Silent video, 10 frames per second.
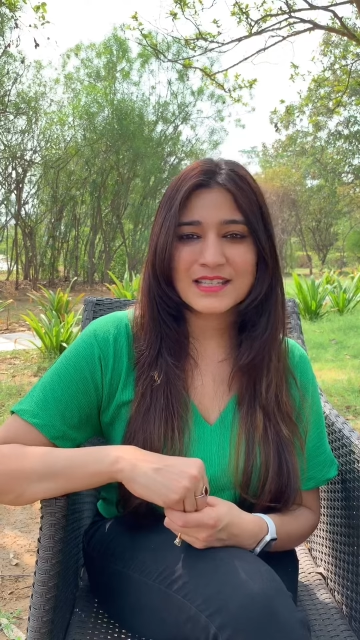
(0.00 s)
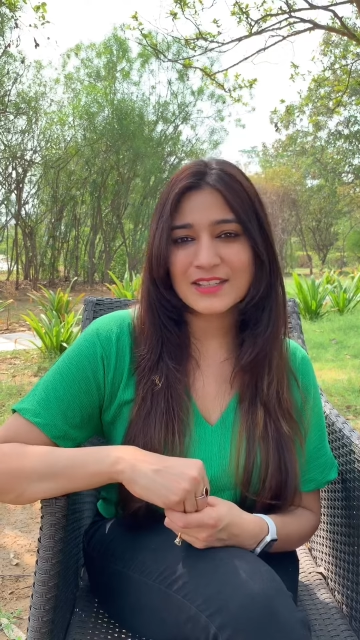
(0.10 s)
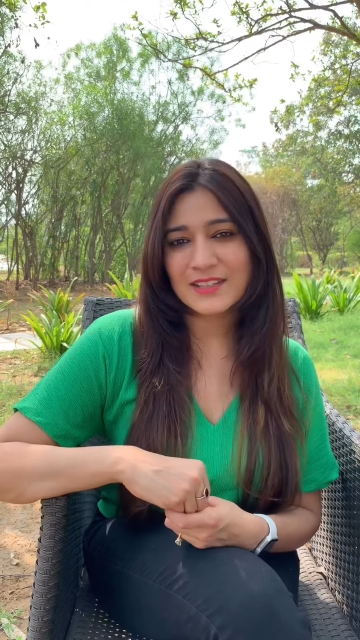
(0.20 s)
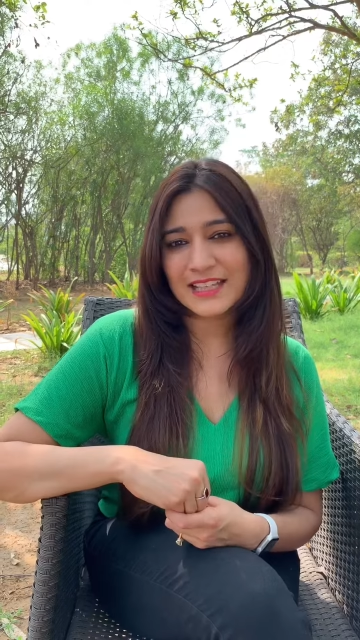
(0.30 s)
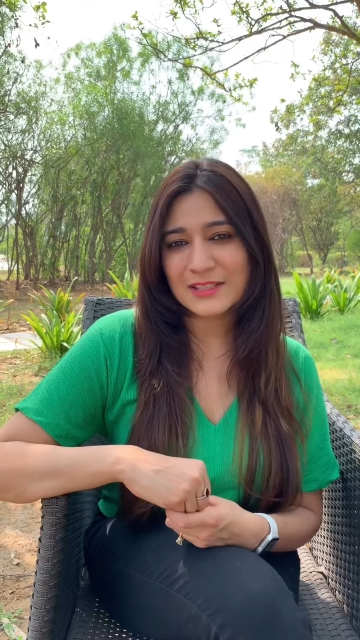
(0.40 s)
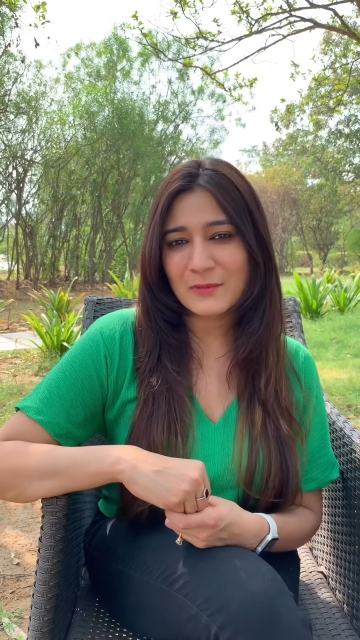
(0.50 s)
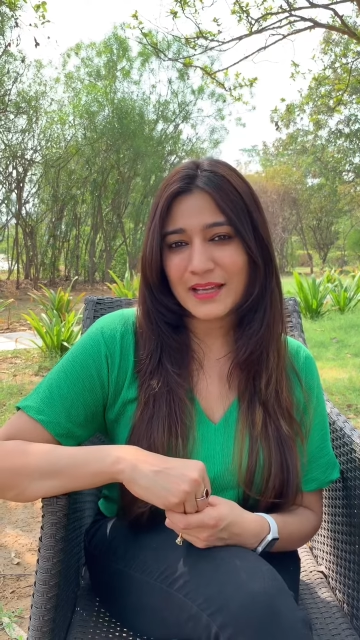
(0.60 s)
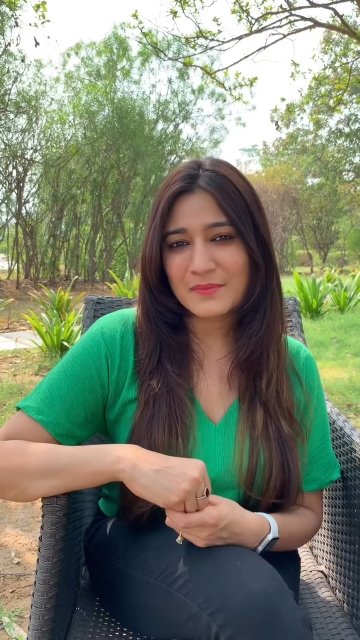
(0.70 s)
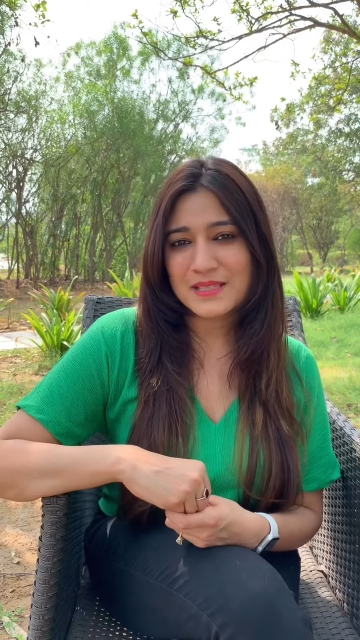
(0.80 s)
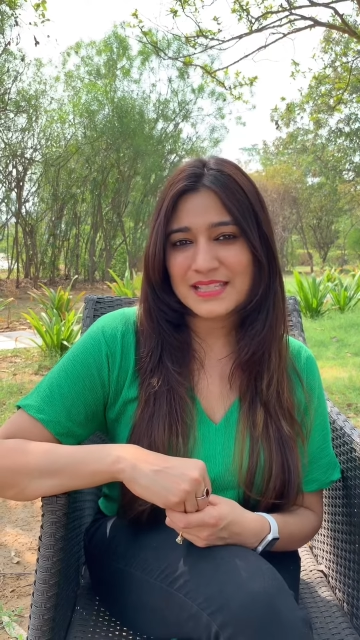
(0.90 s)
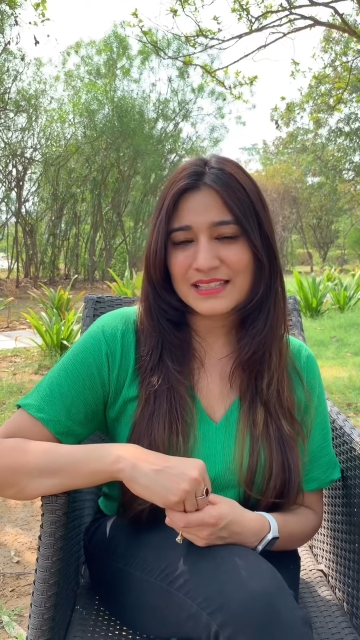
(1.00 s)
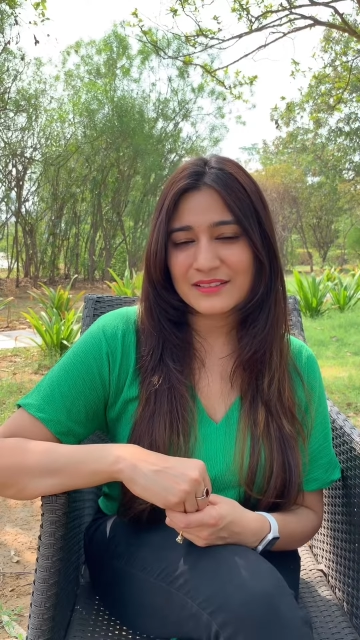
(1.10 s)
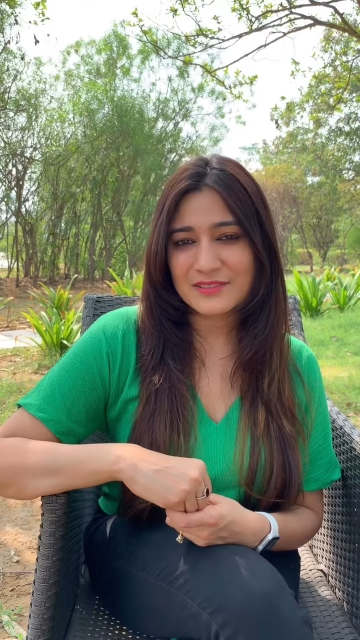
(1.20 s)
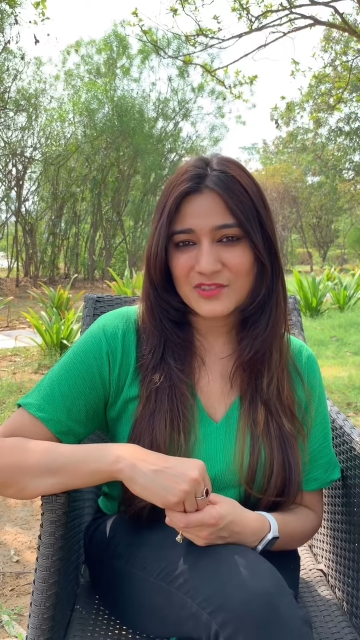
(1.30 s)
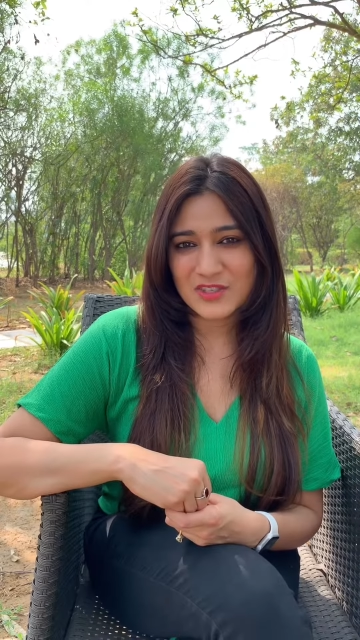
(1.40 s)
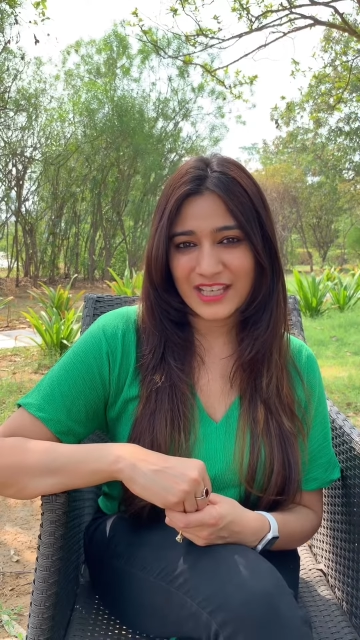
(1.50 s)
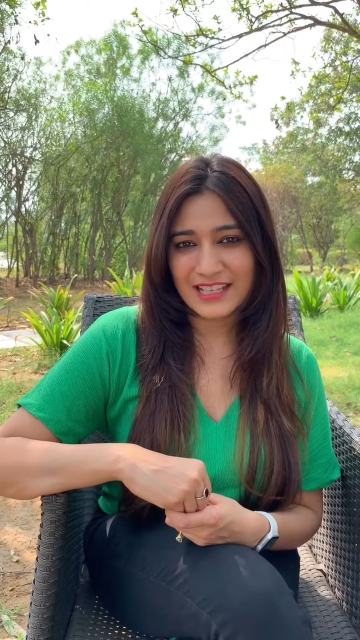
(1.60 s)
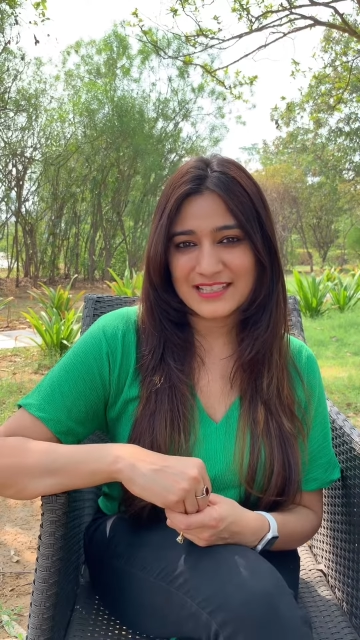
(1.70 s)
and you get your vitamin D levels checked,